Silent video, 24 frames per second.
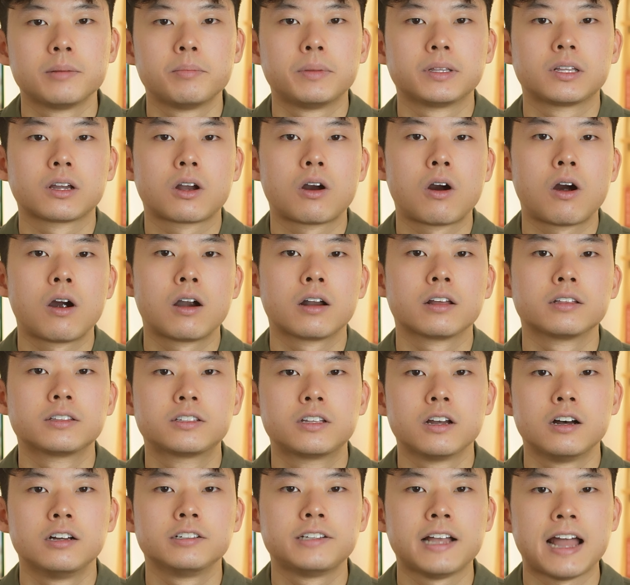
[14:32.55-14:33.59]
but the card
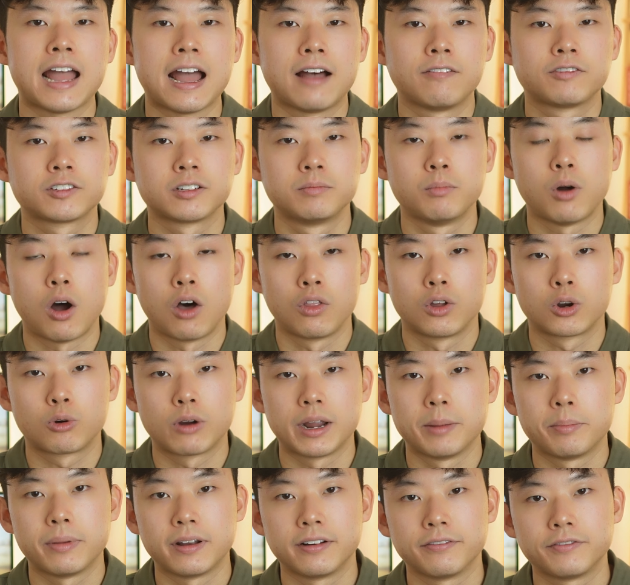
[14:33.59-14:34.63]
does have some other
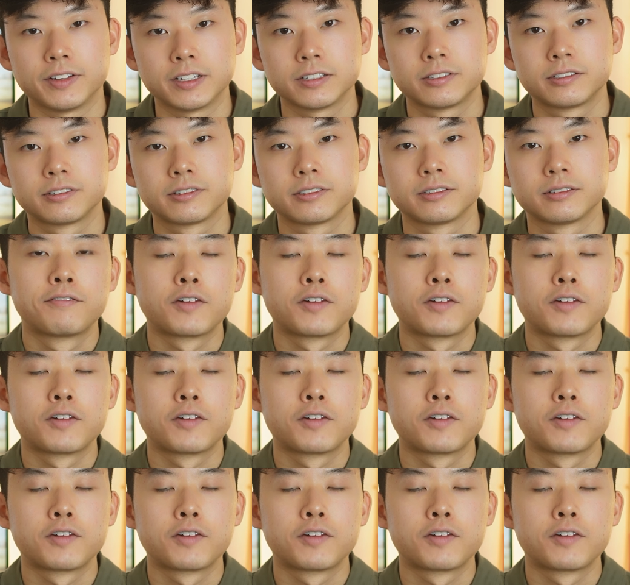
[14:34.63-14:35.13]
great benefits.